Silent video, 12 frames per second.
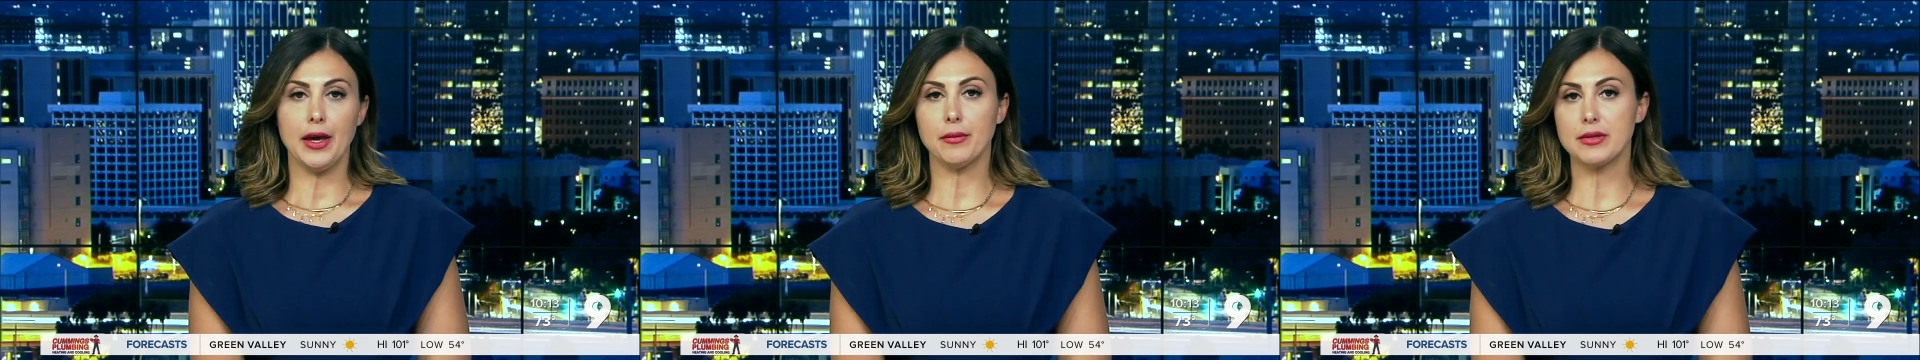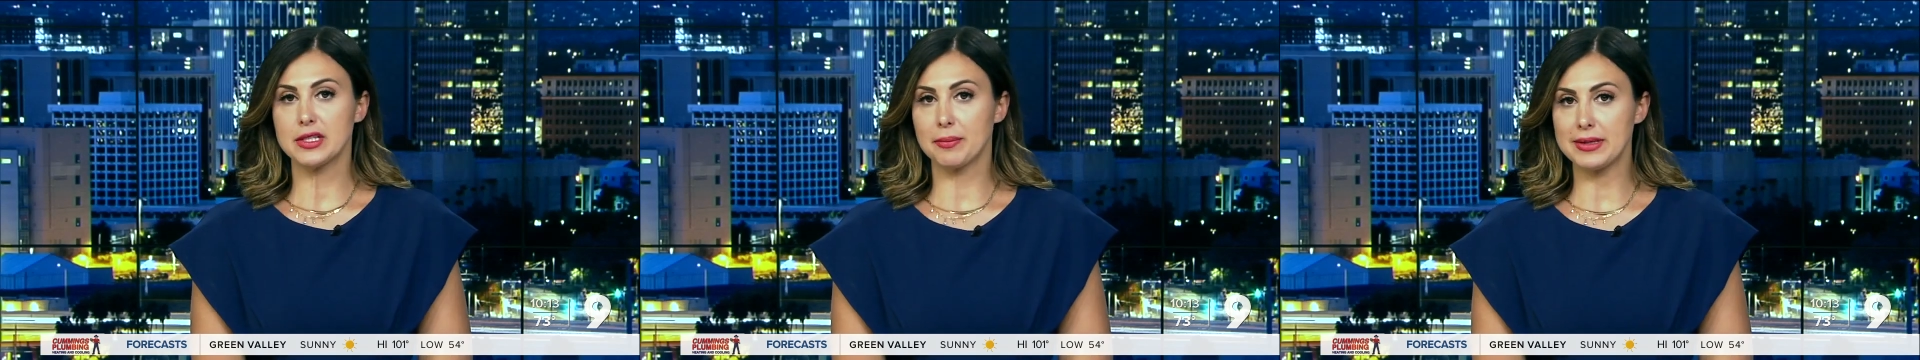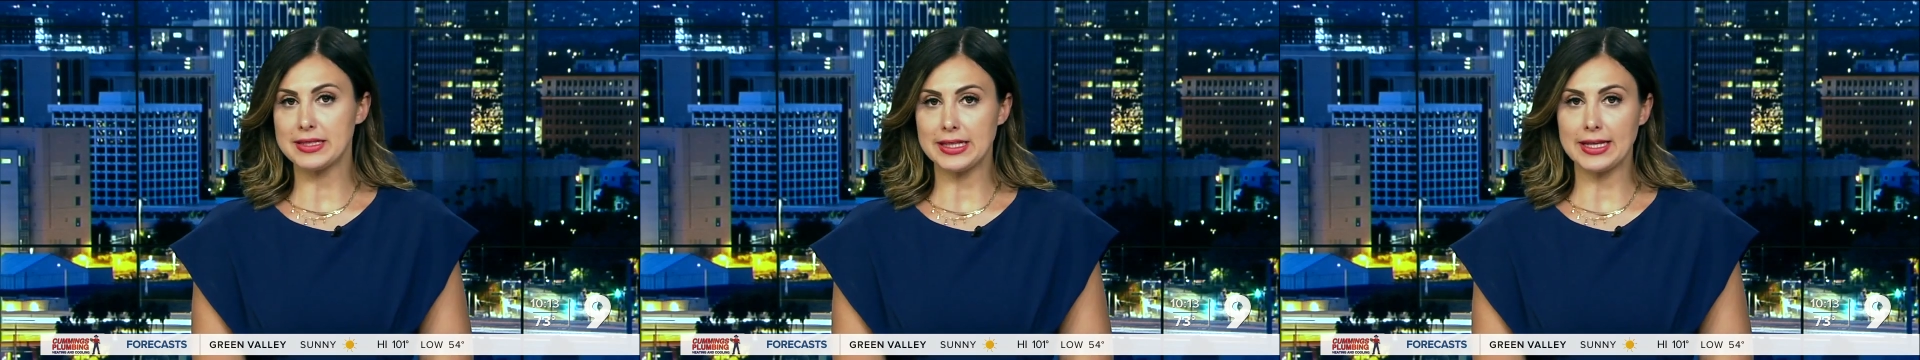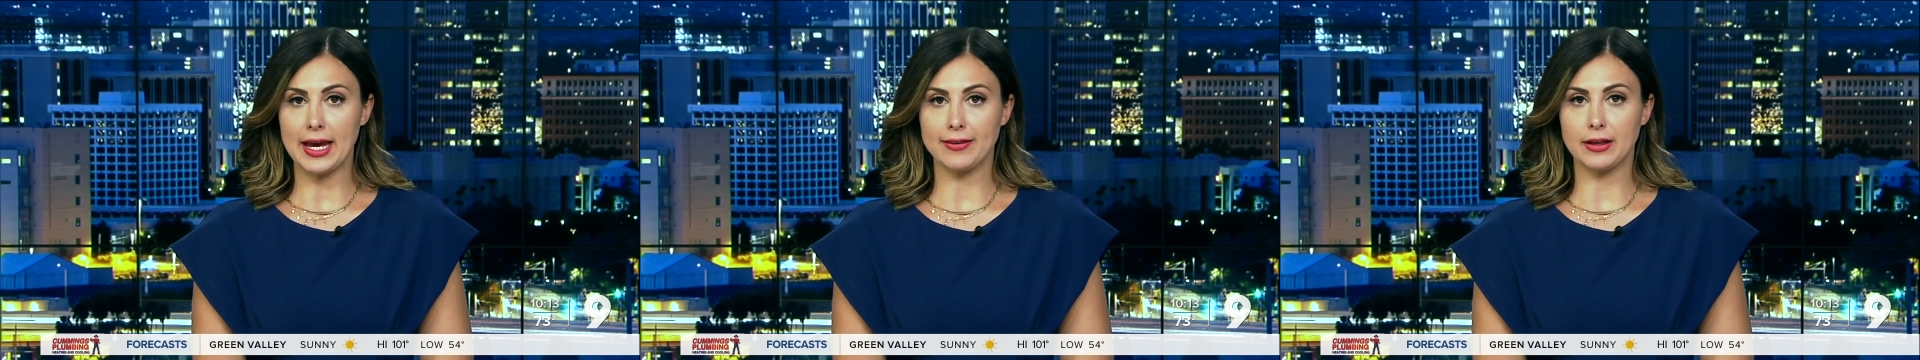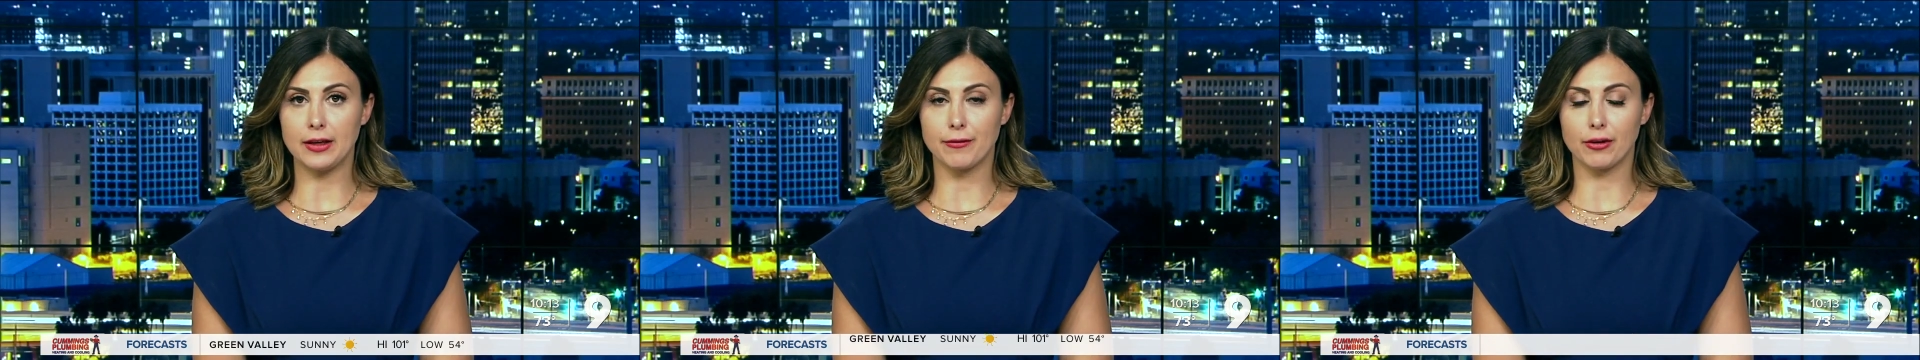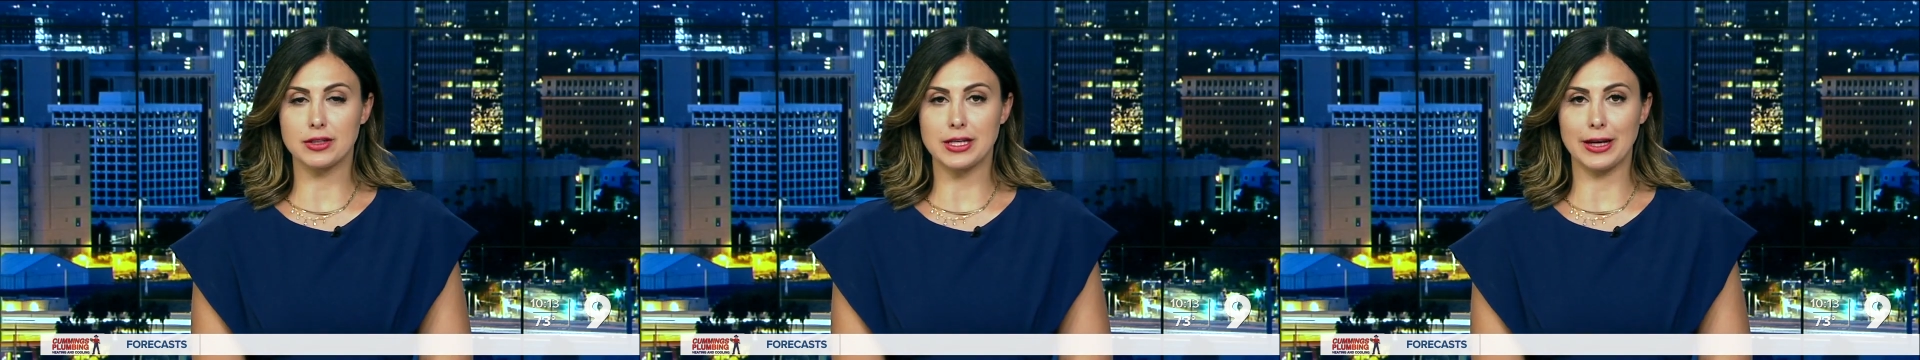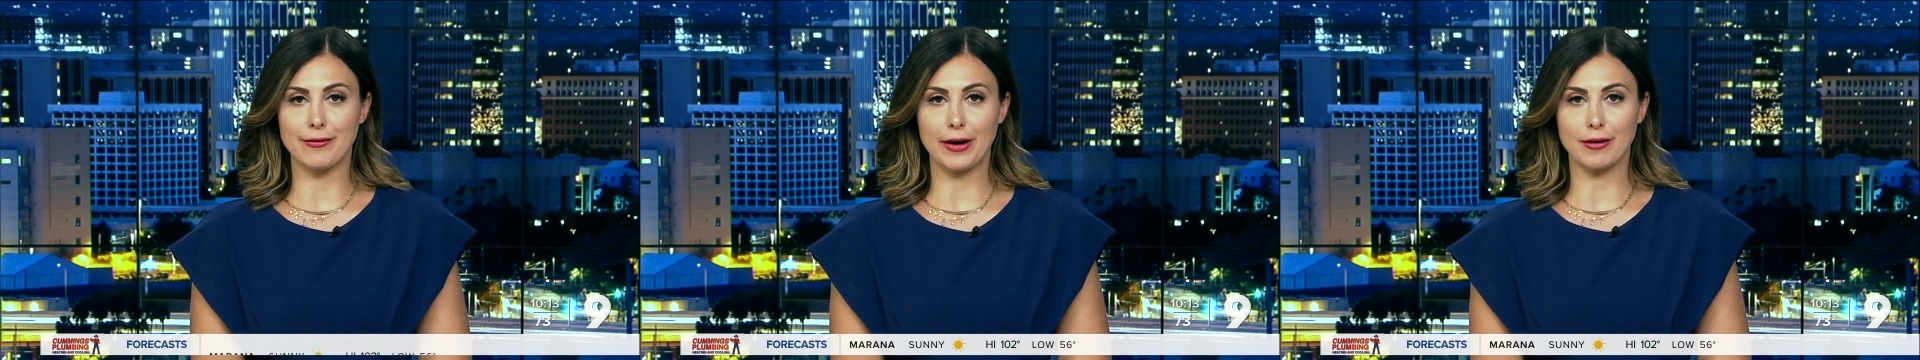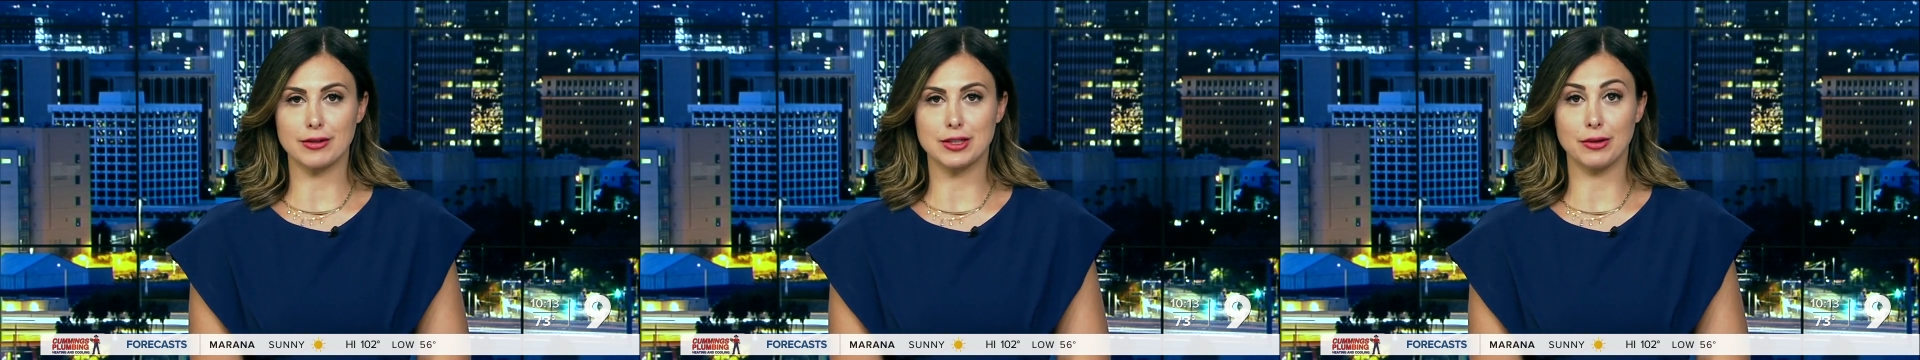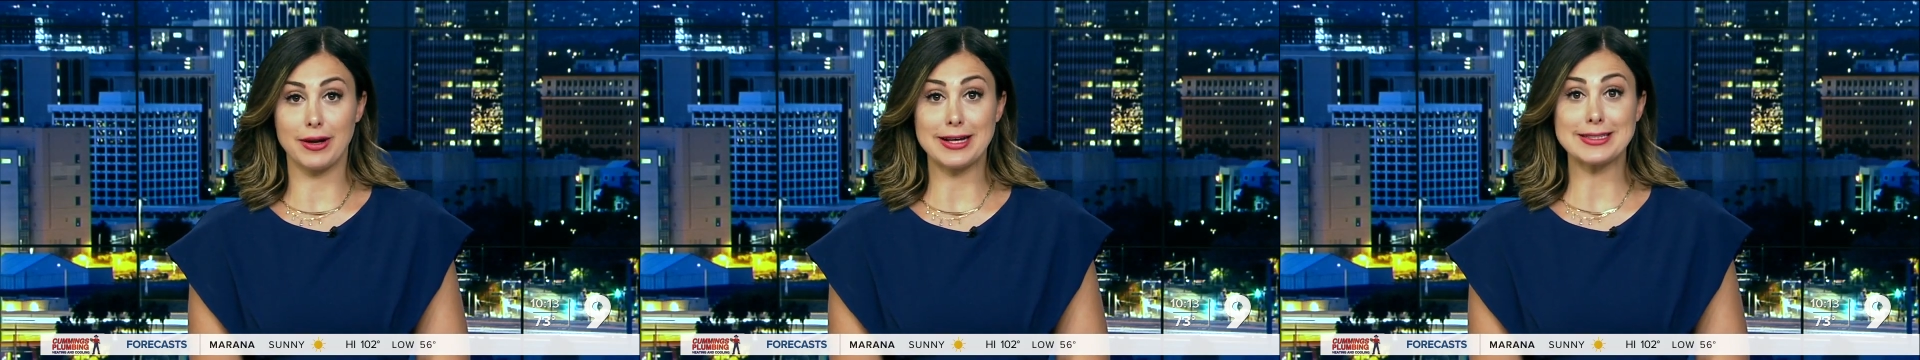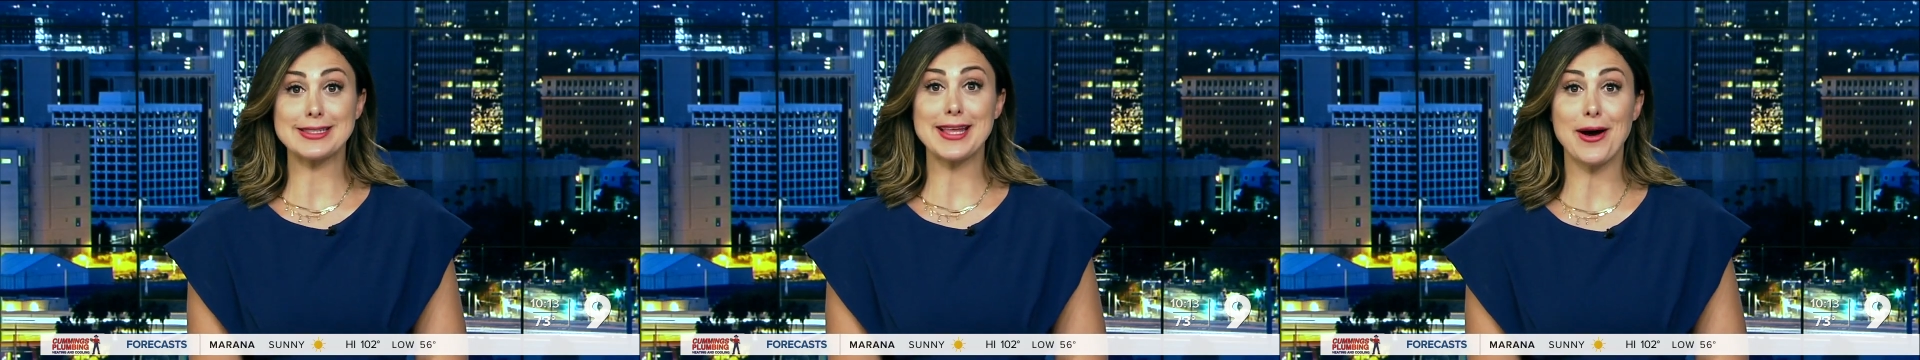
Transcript: It was a busy day at the University of Arizona as